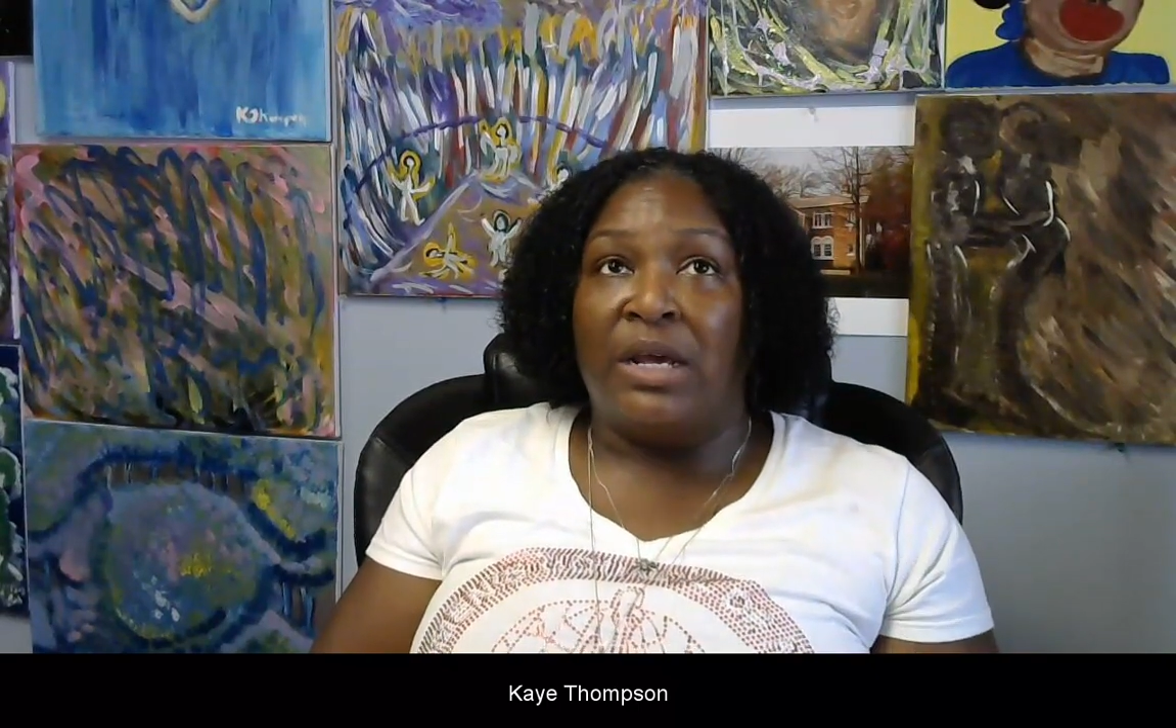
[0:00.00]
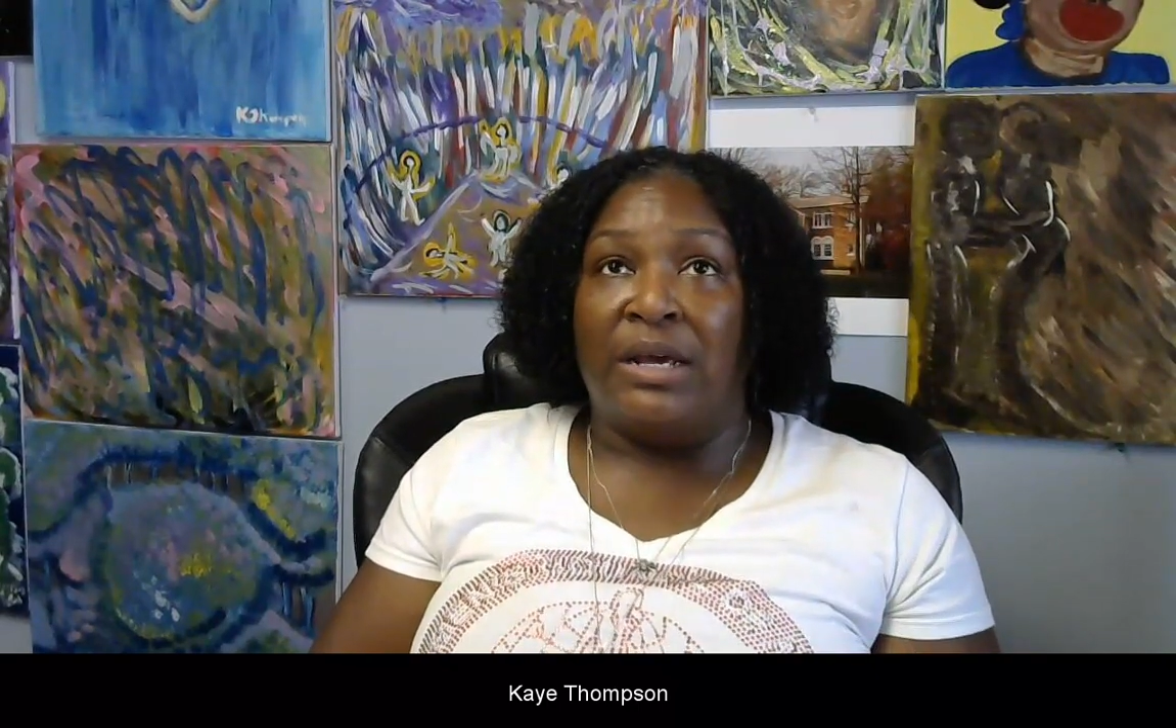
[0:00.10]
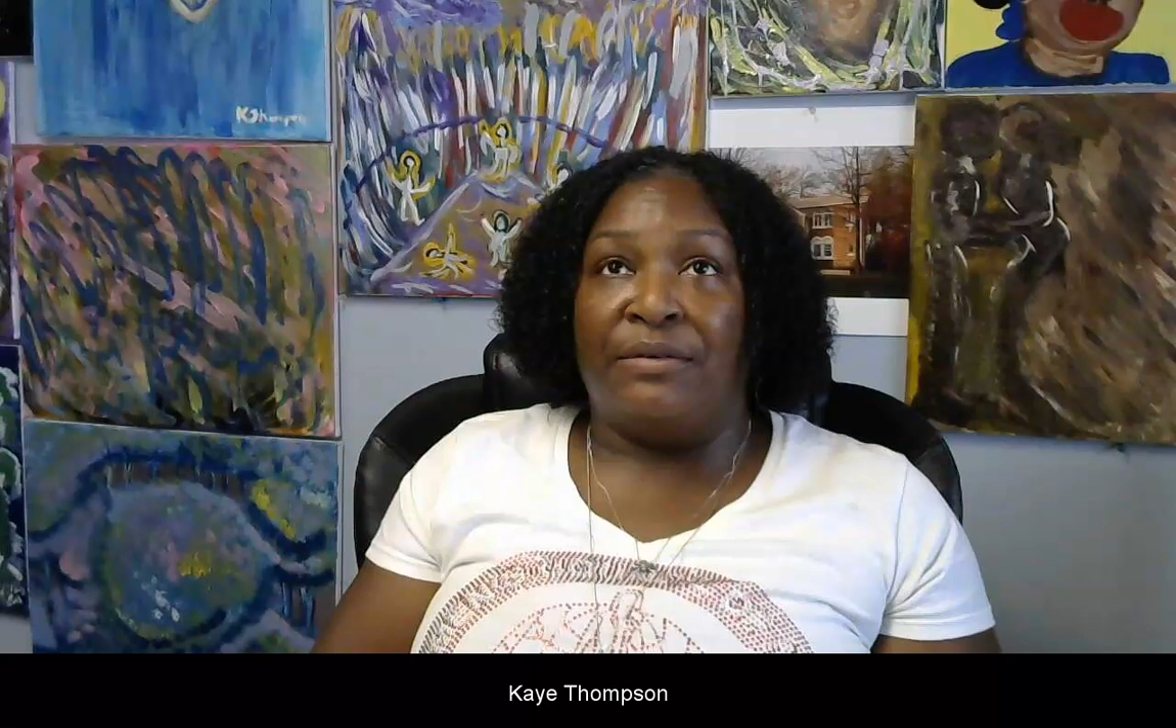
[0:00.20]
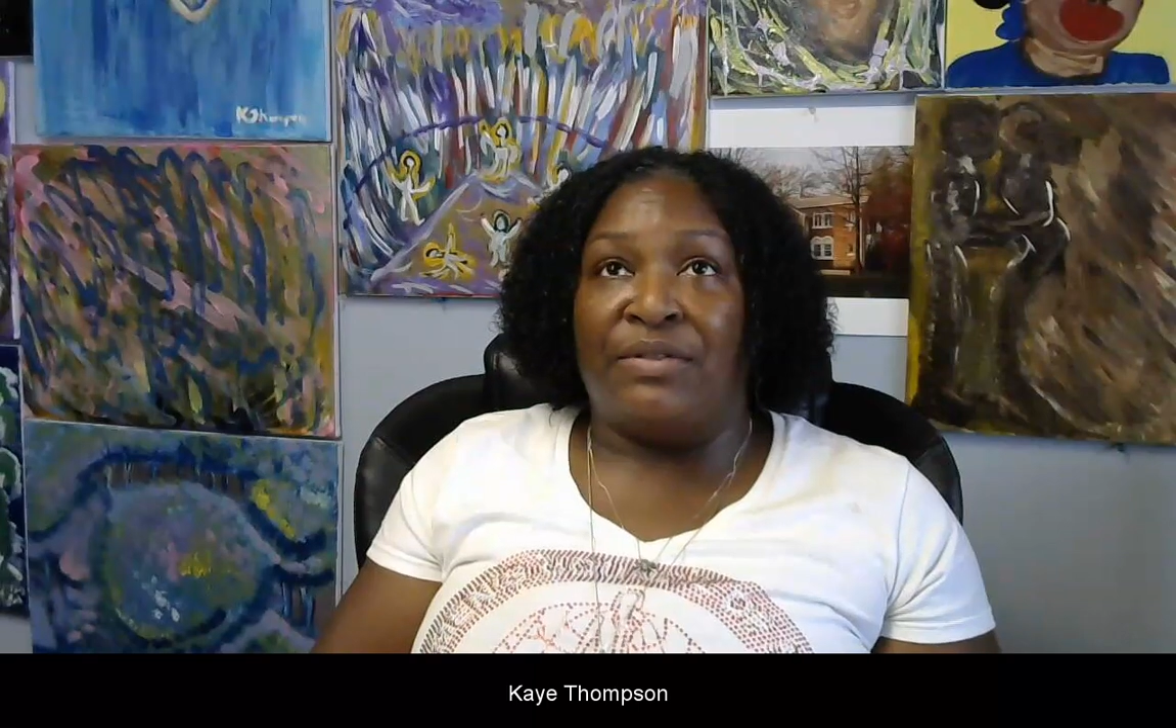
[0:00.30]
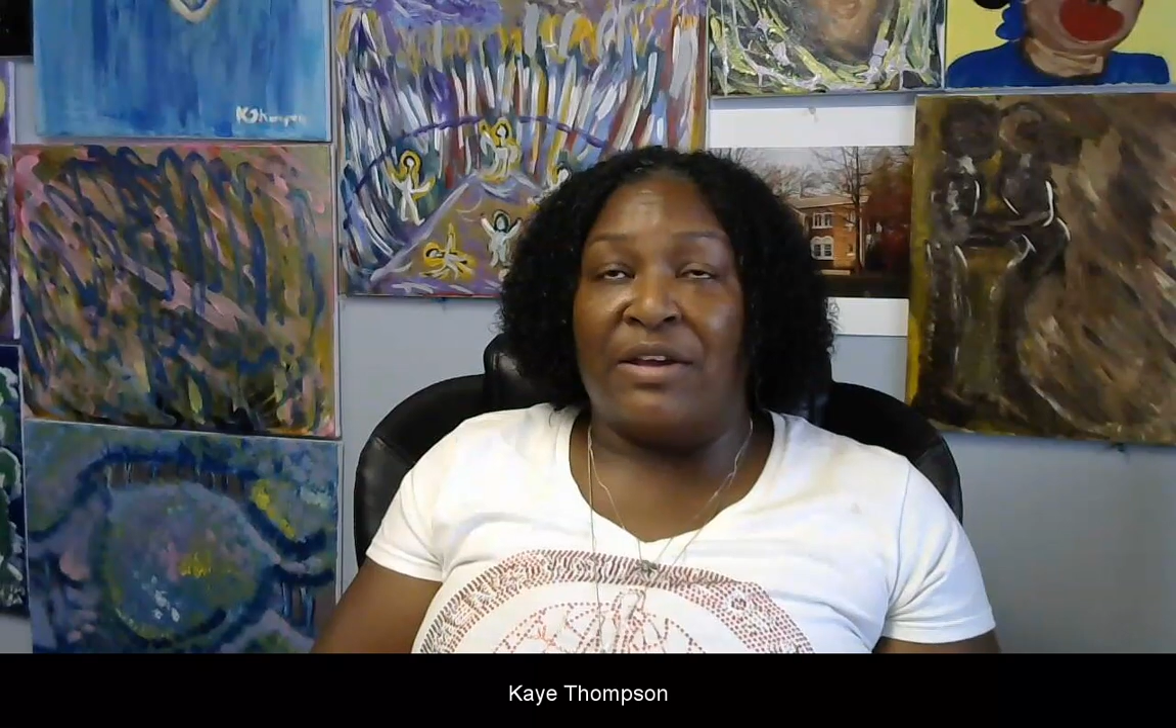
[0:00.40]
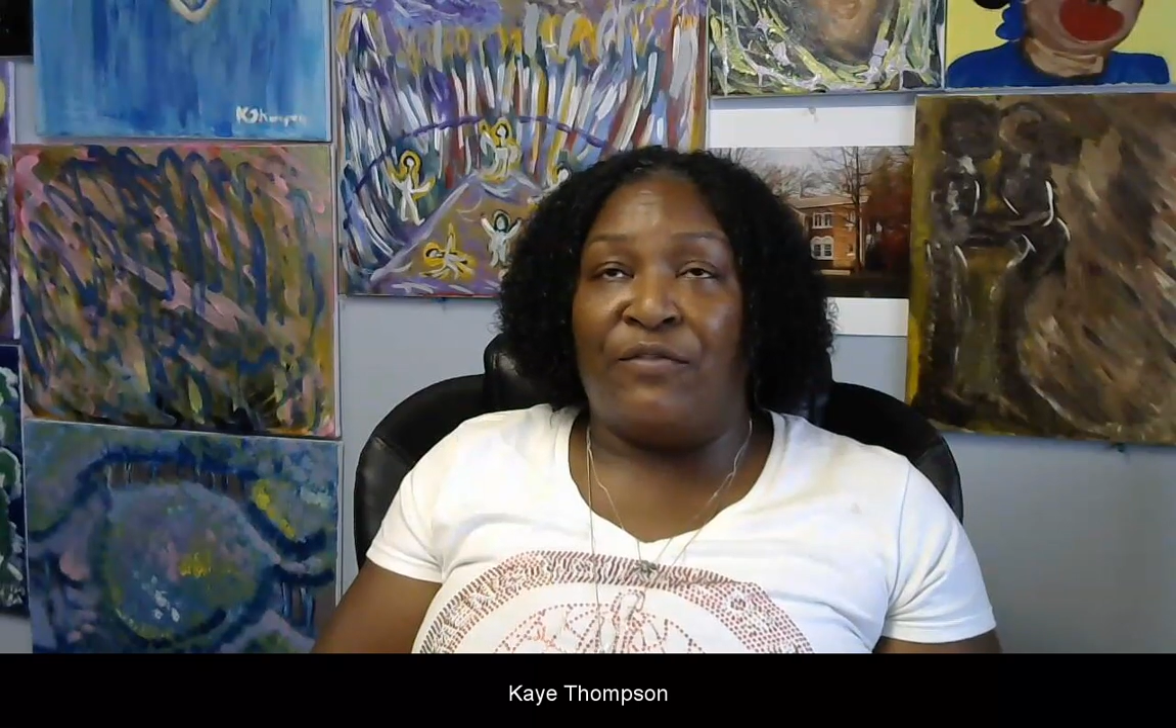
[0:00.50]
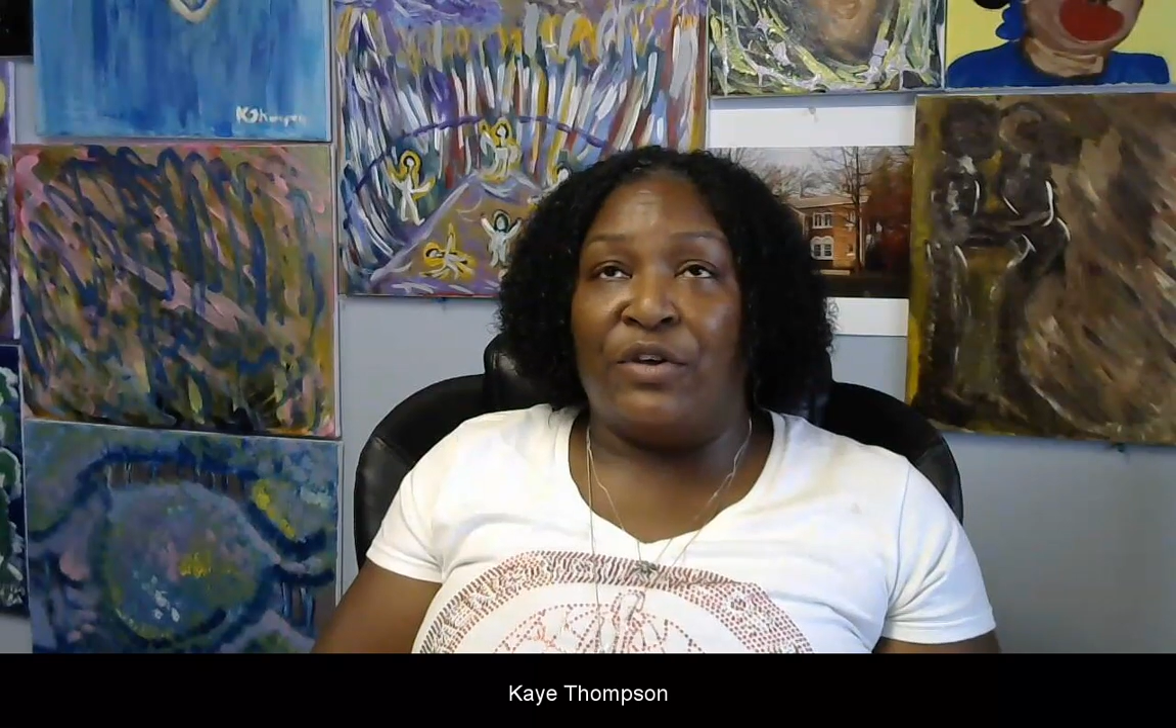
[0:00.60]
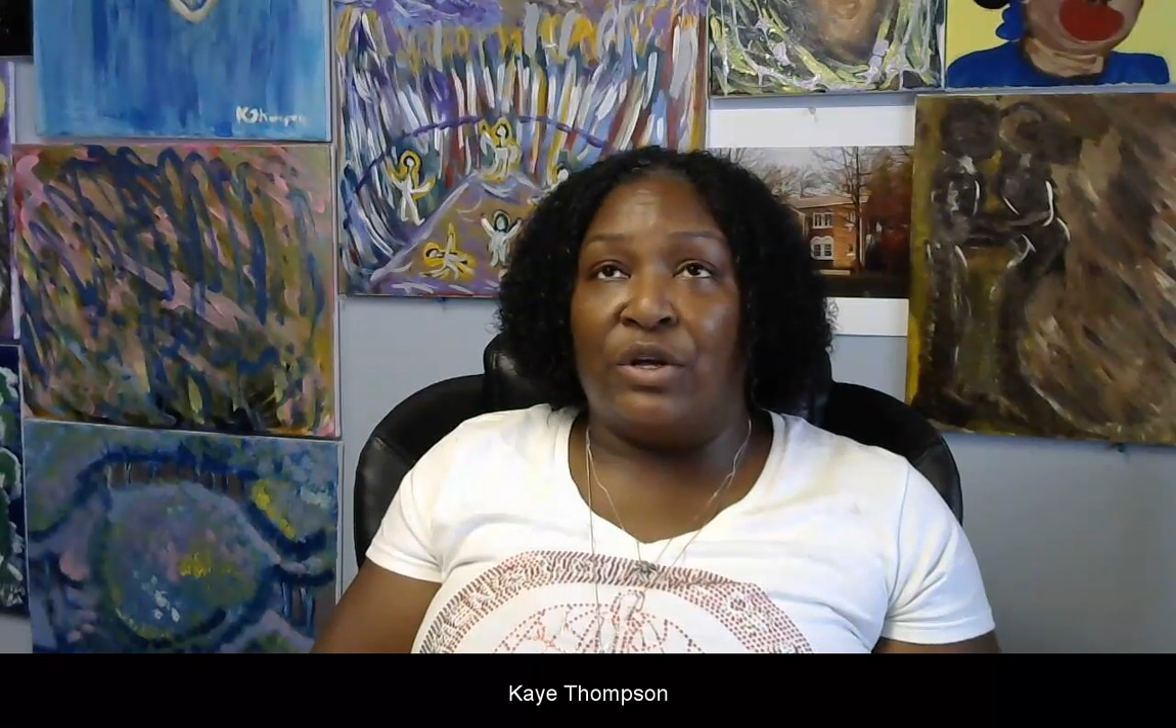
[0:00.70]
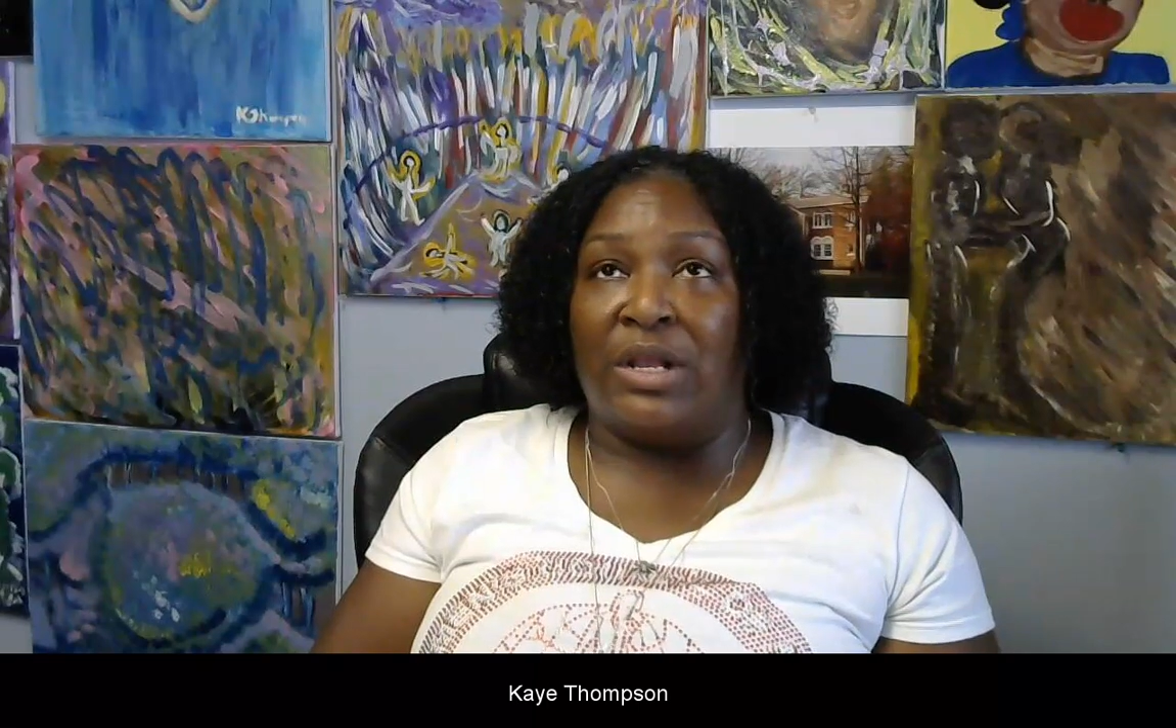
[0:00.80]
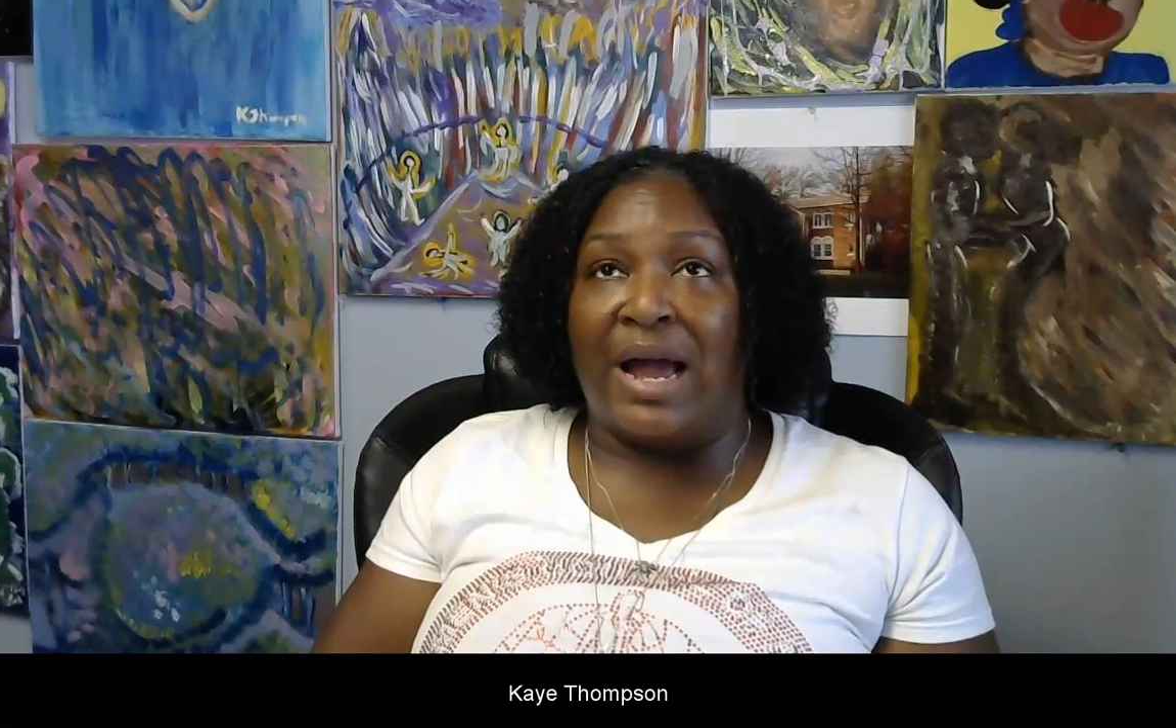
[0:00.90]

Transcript: if they feel